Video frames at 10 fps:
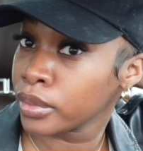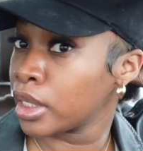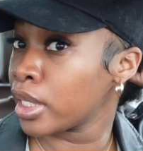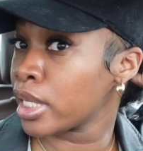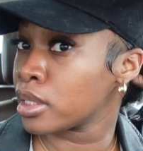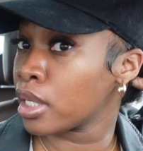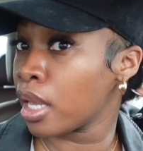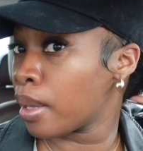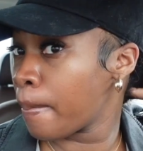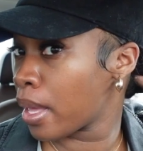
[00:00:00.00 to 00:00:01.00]
last
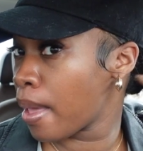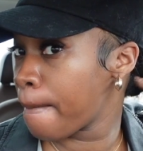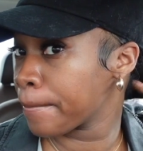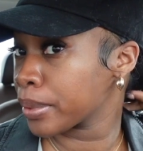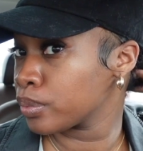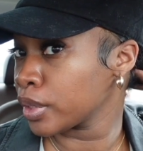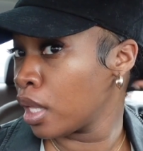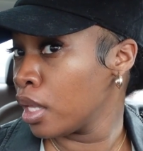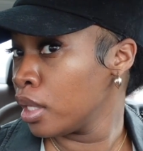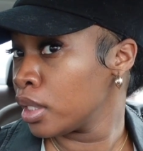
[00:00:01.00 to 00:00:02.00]
night, but
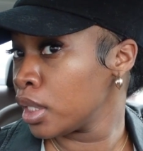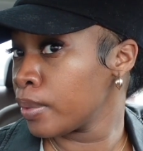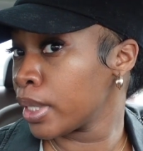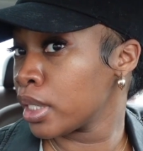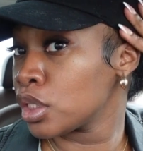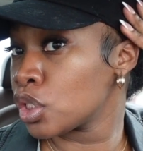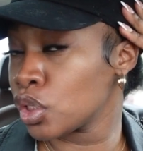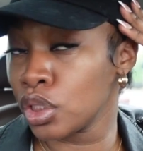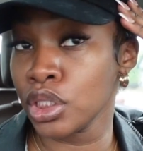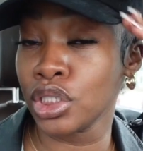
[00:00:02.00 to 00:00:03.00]
anyways,
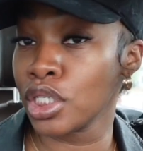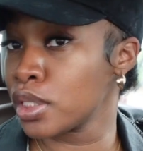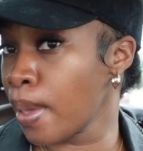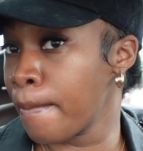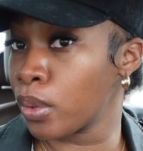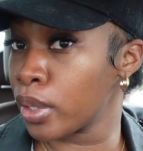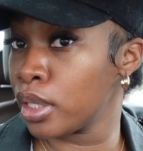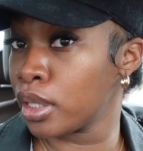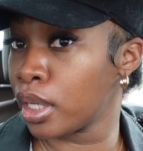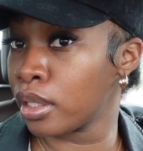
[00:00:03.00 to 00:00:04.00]
she's just
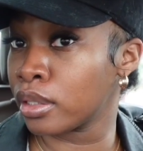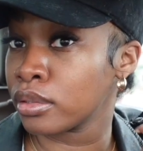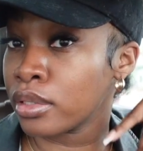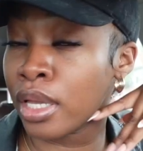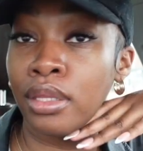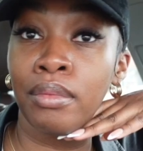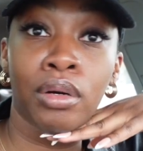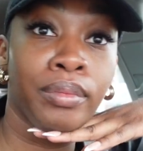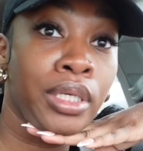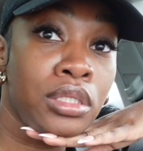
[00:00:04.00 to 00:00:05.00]
breathing at the
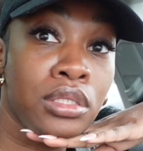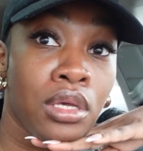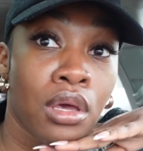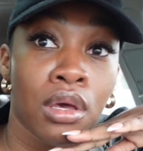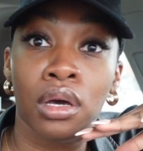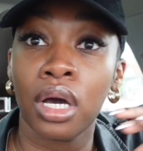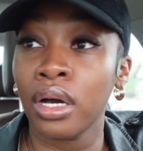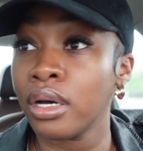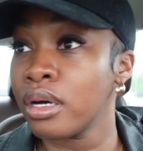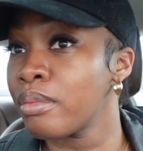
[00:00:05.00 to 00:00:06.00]
moment.
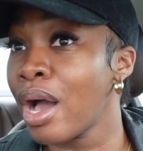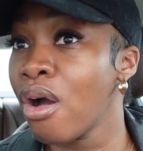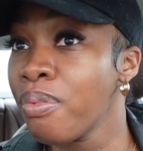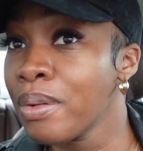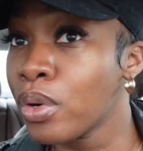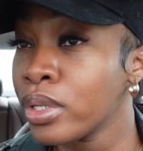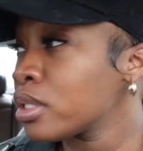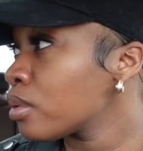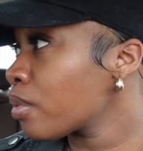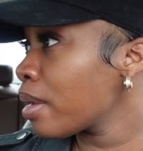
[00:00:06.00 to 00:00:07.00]
I hope I'm going
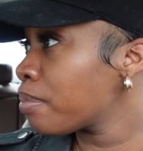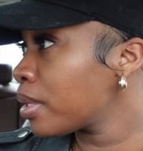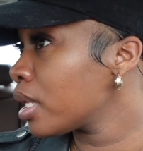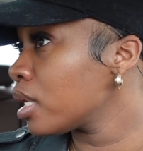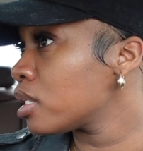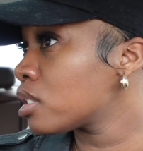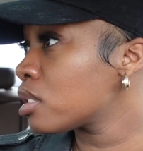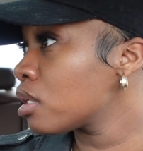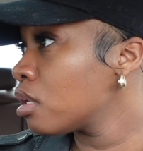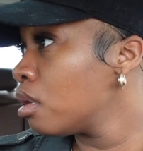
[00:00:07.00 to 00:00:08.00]
to the right
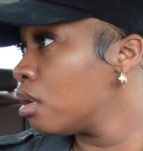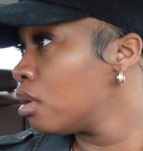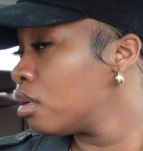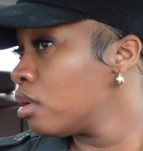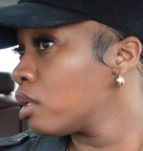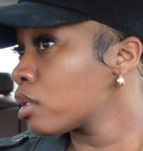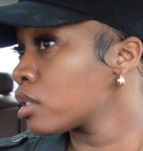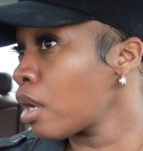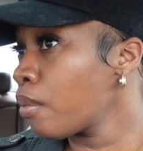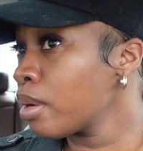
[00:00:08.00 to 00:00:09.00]
place
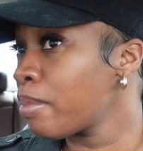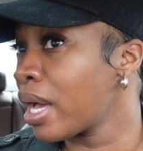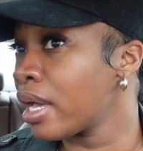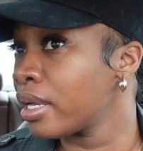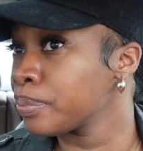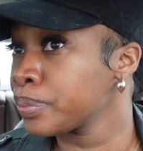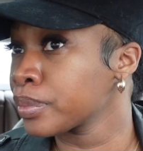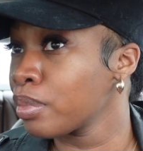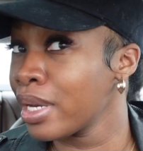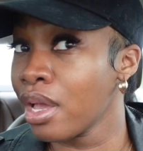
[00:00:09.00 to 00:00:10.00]
because I want to buy
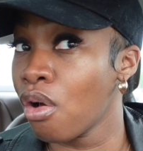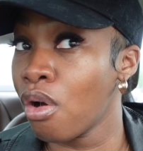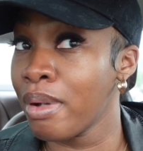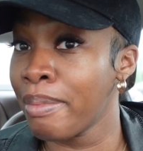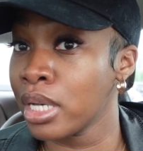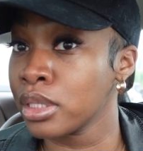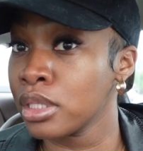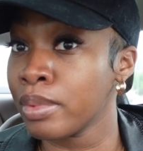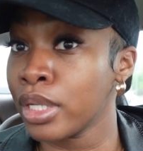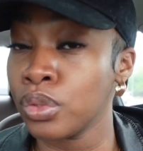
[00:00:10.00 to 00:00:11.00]
probably not all my
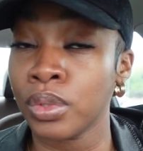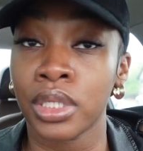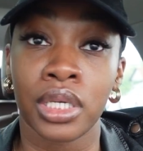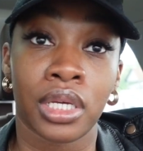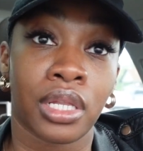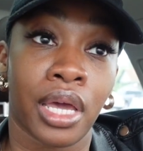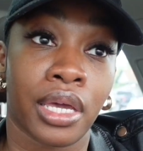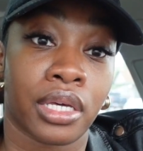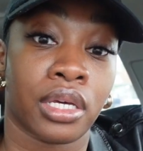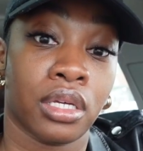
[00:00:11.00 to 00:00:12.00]
boxes, but I do want to get like